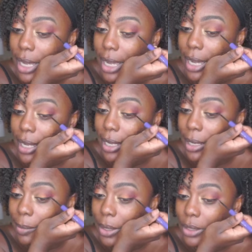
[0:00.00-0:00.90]
I
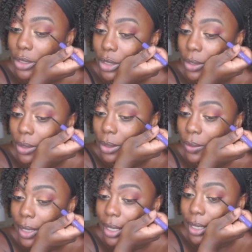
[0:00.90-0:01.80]
am gonna show
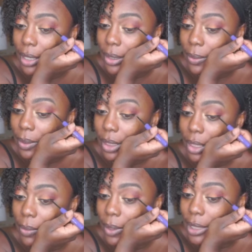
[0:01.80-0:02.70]
you a
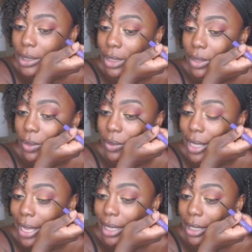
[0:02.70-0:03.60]
unique way to do
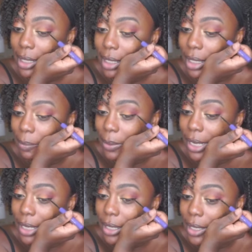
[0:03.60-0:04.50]
that lip
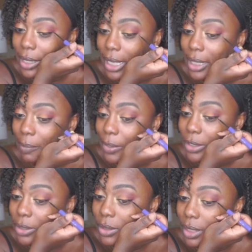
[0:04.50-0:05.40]
liner and that lip
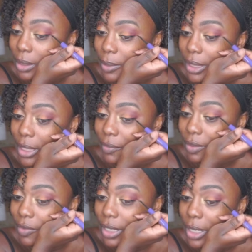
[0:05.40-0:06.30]
that you saw at the beginning of
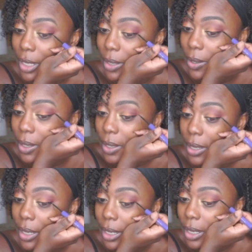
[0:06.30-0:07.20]
the video.
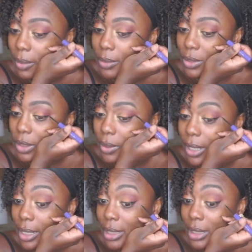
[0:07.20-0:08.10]
I'm gonna show you
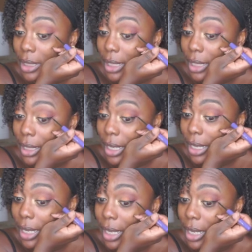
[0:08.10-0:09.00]
how to slay
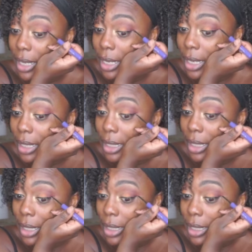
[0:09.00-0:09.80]
that.